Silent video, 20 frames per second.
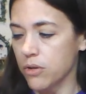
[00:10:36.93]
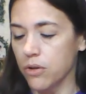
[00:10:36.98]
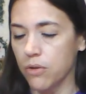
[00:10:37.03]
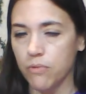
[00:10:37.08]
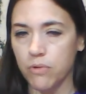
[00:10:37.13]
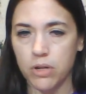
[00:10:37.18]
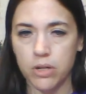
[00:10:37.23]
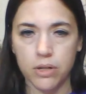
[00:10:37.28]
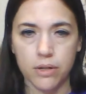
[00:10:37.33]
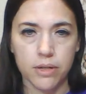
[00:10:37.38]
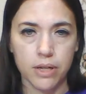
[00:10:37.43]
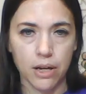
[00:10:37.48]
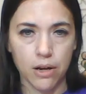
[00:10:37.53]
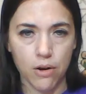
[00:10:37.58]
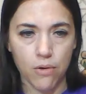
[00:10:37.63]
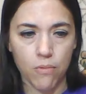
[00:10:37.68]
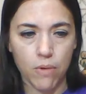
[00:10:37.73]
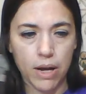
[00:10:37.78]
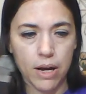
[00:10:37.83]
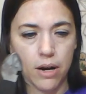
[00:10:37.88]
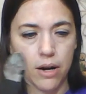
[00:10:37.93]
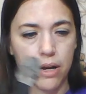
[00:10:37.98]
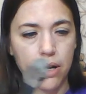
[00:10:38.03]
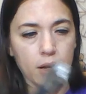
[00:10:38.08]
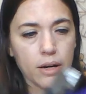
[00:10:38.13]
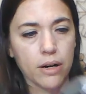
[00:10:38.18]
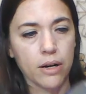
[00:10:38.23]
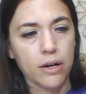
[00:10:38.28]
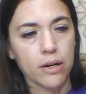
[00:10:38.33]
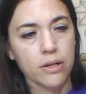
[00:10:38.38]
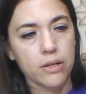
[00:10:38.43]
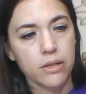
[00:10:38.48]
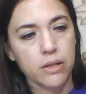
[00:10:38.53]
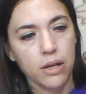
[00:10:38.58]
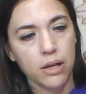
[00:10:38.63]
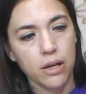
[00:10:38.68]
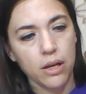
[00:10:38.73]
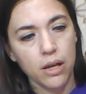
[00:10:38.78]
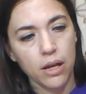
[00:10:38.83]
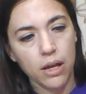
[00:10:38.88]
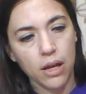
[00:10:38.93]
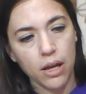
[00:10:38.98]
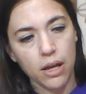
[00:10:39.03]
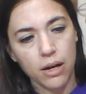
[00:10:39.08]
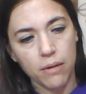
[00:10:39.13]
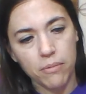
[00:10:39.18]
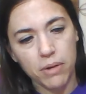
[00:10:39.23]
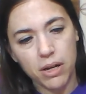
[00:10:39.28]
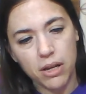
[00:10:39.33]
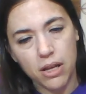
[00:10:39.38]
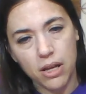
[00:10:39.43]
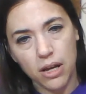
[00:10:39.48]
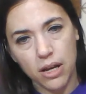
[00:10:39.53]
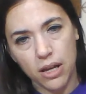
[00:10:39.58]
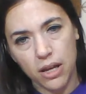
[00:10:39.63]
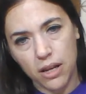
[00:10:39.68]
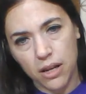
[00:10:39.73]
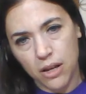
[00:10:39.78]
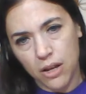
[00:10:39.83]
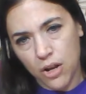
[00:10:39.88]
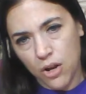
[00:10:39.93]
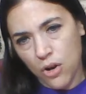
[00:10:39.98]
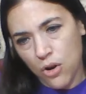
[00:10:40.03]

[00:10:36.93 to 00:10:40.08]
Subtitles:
So we're just going to take our wire cutters and I'm going to cut